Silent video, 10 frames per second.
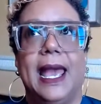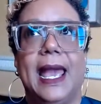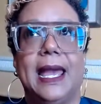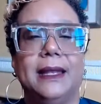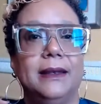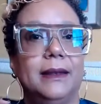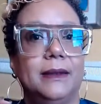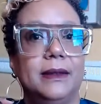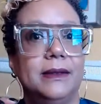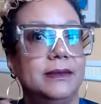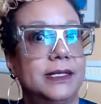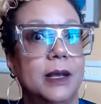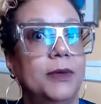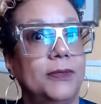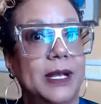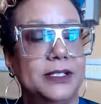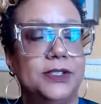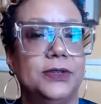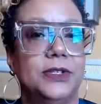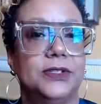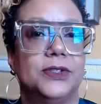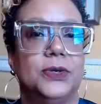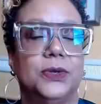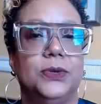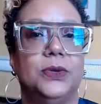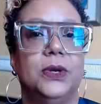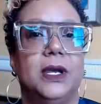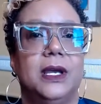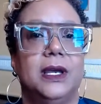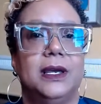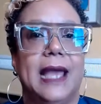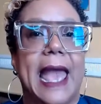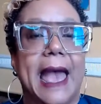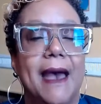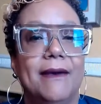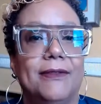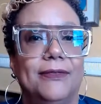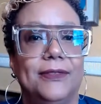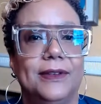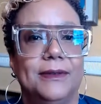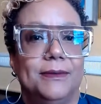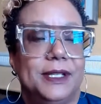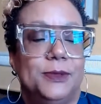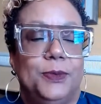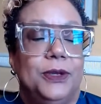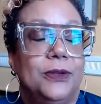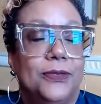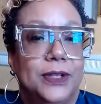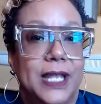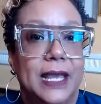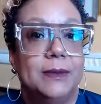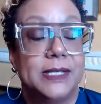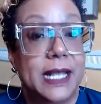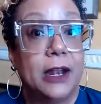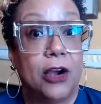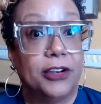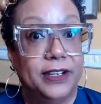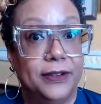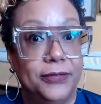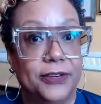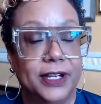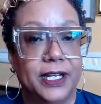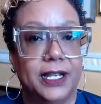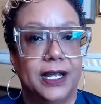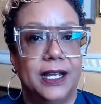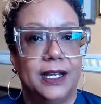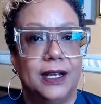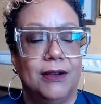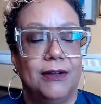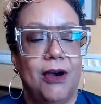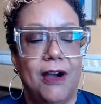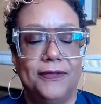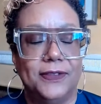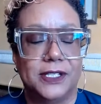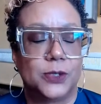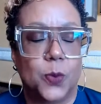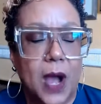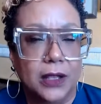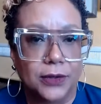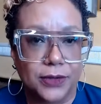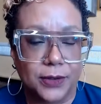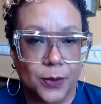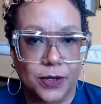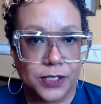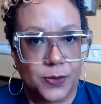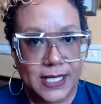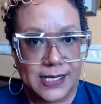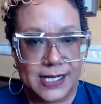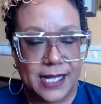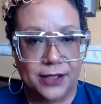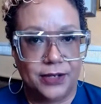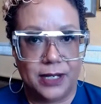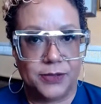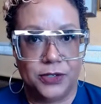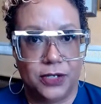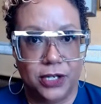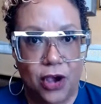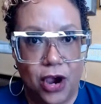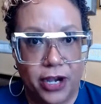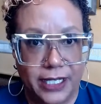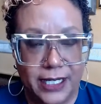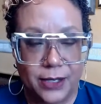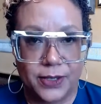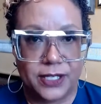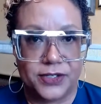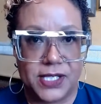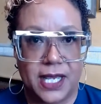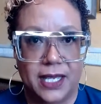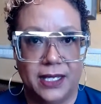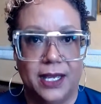And some of my students who have these beautiful names that are different often swallow their words when they say their name, so you can hardly hear what they're saying.